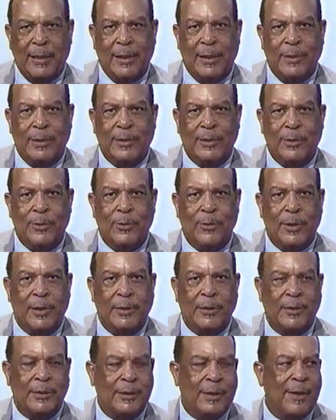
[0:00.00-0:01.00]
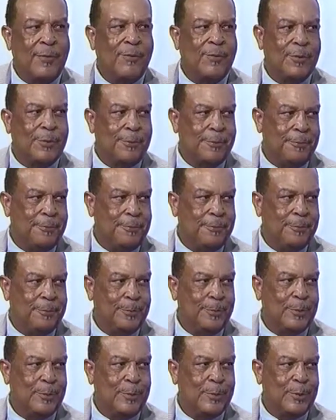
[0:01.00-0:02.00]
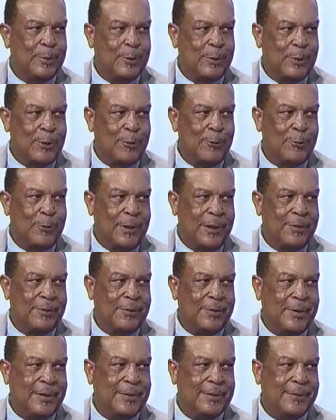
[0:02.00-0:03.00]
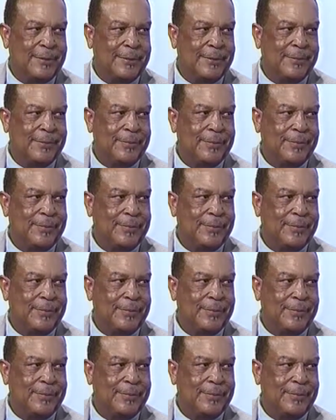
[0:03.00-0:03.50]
So I attended school in several school districts.